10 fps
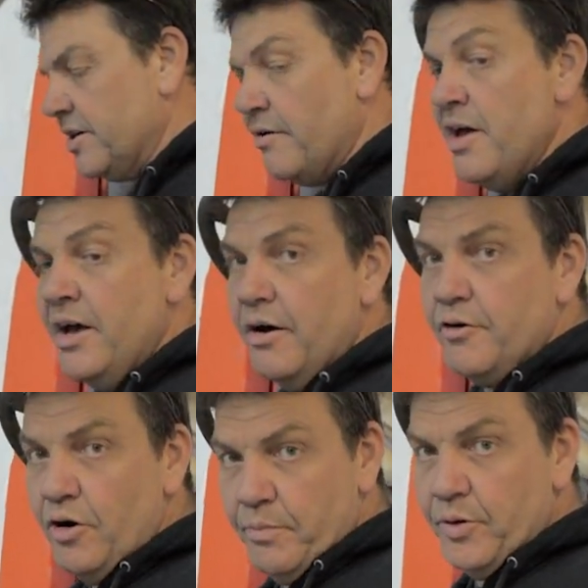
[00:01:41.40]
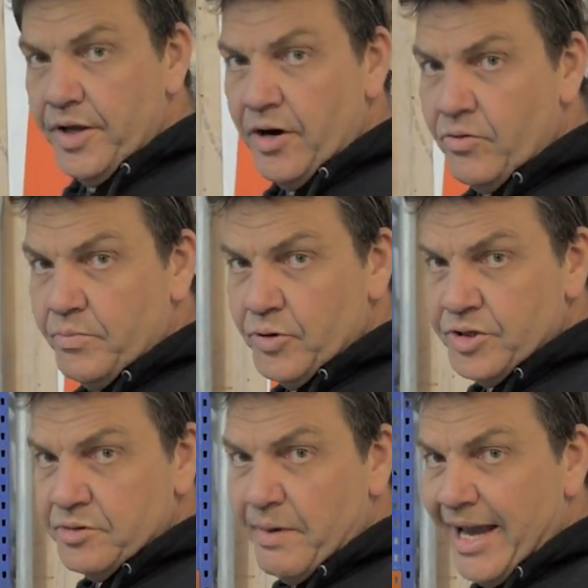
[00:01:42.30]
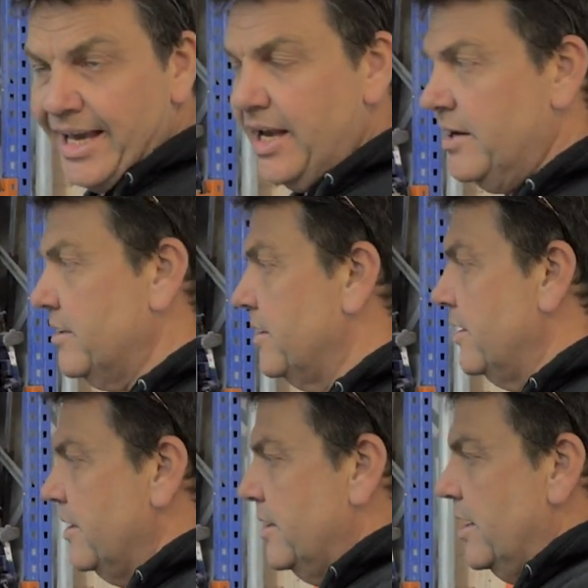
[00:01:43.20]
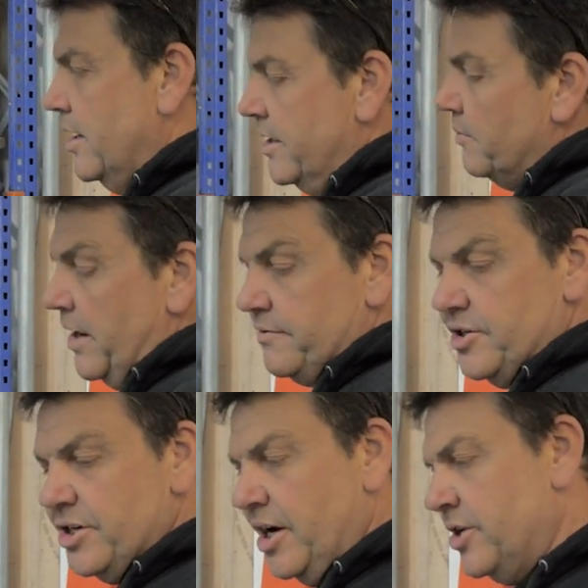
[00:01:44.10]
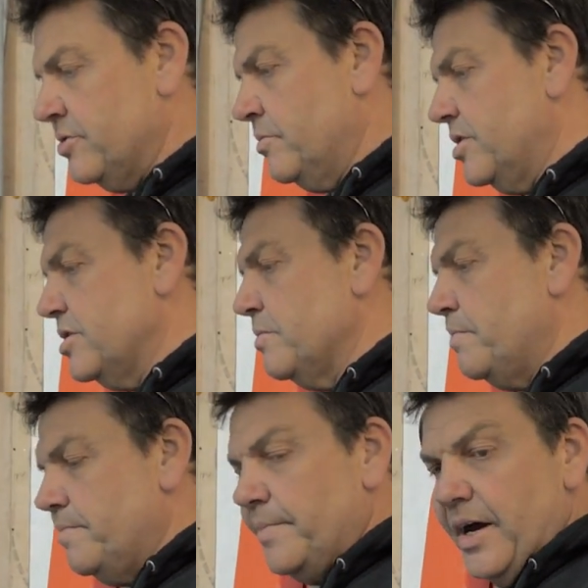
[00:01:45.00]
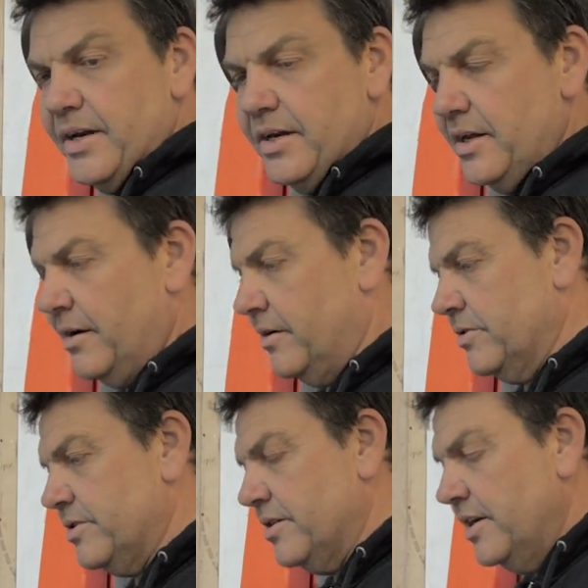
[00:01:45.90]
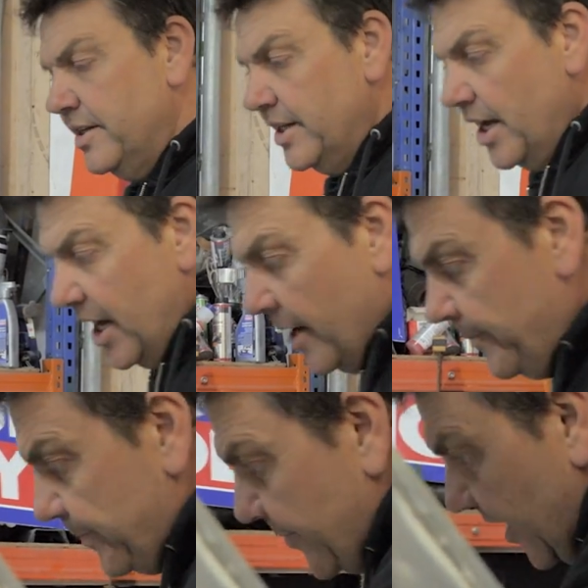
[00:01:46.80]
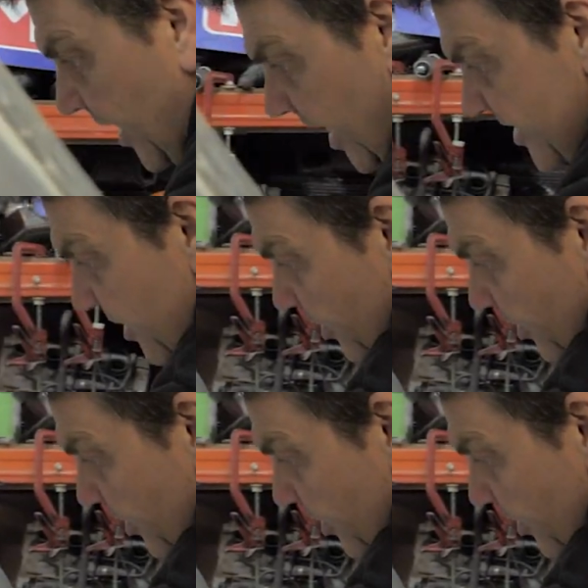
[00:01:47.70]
So I've got to put the old bushes back in, and then we'll have to change them, which is a pain in the arse. Yeah, so